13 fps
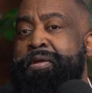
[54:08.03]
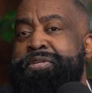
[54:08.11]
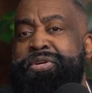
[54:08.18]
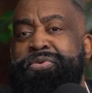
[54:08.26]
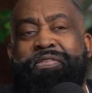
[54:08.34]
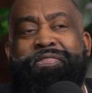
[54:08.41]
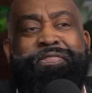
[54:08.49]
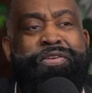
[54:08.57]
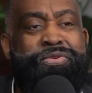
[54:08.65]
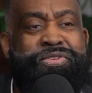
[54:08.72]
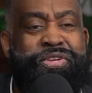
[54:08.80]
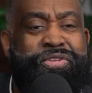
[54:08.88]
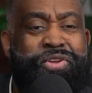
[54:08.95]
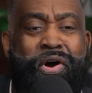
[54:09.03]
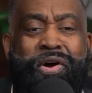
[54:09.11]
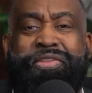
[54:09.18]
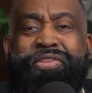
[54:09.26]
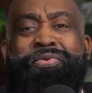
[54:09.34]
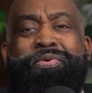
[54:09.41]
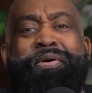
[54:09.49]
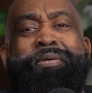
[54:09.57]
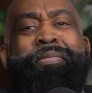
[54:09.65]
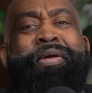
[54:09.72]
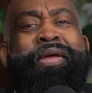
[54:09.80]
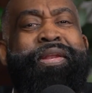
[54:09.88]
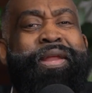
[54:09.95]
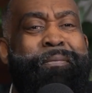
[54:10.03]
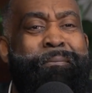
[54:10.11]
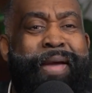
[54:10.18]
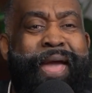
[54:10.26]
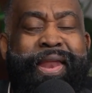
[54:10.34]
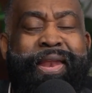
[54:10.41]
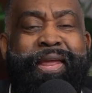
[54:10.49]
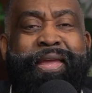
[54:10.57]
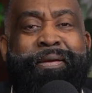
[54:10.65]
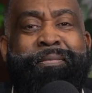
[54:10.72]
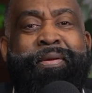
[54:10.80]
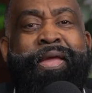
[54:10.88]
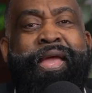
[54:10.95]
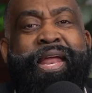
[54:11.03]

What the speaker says: She refused to talk to him. They're mad at him.